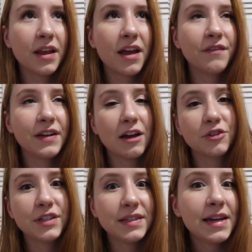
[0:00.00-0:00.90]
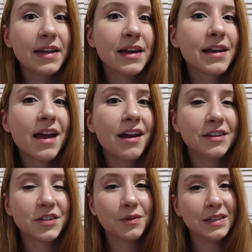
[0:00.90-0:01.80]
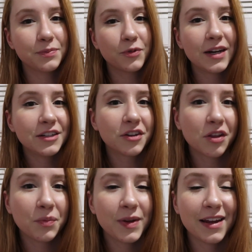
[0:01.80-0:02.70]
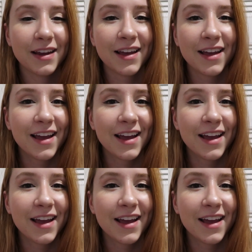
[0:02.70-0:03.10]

in life and how she's eating again is so inspirational to me."